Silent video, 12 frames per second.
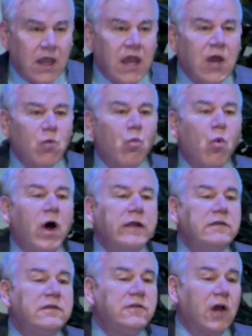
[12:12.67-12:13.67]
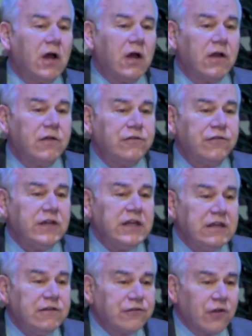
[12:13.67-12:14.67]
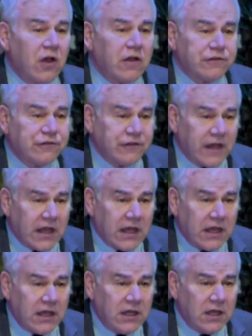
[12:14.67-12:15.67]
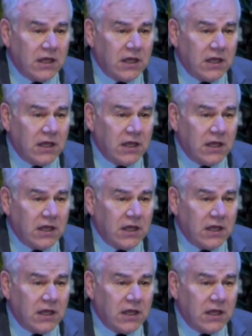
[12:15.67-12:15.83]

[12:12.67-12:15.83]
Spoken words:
And what does Esau say